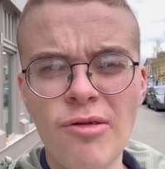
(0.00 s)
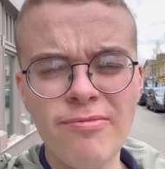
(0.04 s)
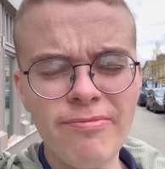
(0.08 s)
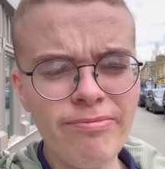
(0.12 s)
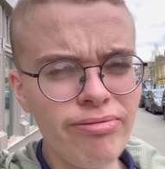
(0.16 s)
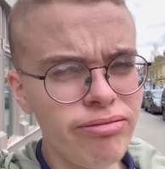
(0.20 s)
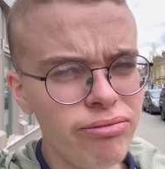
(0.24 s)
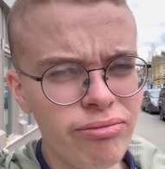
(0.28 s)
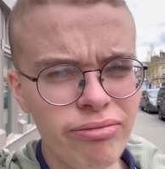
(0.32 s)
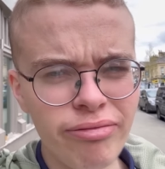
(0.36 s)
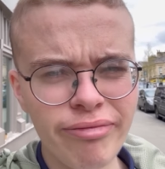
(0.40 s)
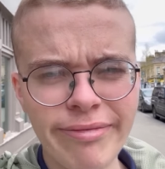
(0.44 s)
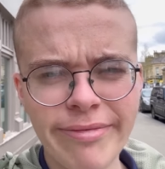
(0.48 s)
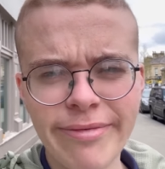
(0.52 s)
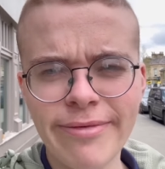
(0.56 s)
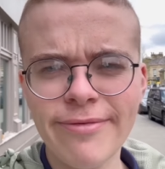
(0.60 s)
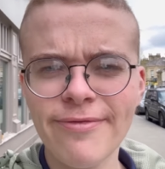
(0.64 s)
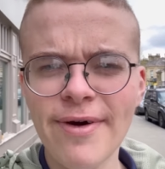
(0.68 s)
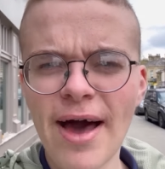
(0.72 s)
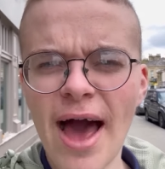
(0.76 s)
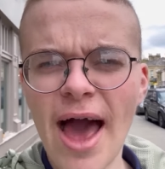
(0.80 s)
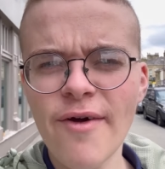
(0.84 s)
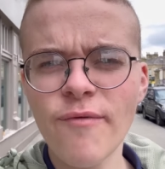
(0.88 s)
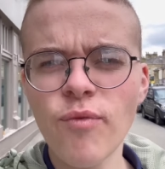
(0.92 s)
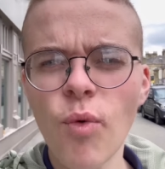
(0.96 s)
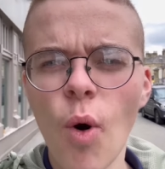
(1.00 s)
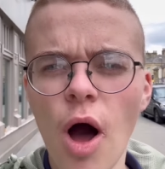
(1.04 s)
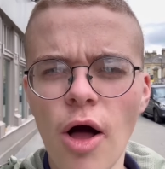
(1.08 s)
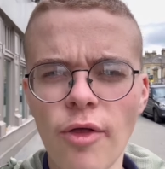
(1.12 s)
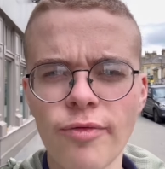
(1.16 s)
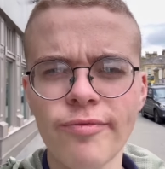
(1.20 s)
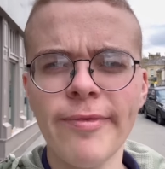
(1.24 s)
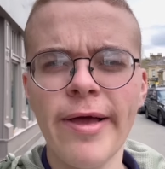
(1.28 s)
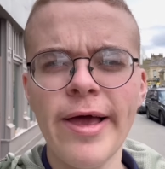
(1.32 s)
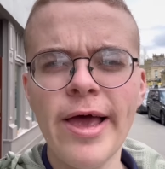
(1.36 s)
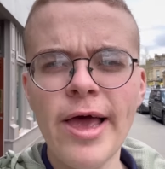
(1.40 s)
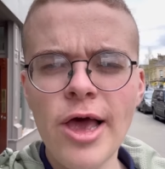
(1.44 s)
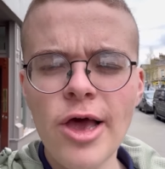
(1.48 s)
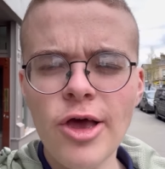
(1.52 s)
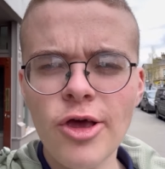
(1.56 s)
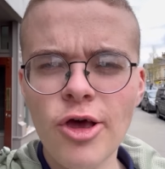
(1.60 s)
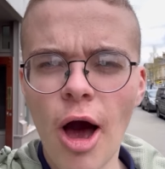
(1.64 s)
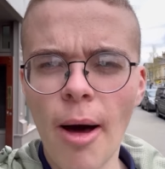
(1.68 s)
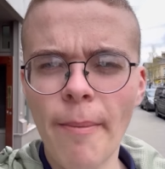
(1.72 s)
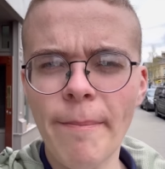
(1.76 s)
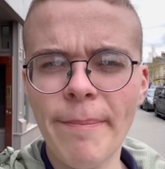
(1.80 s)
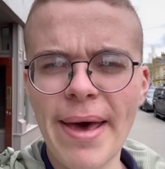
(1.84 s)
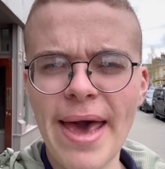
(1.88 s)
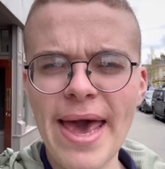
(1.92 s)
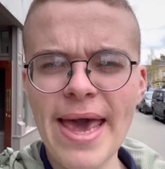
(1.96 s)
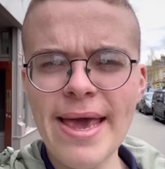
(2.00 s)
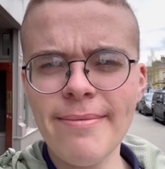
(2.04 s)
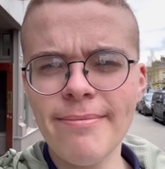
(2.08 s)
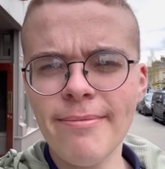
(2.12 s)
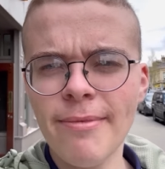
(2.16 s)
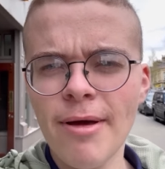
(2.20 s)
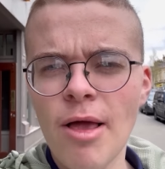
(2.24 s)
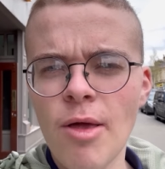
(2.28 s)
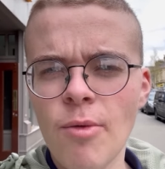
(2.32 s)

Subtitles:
5-1. Got beat.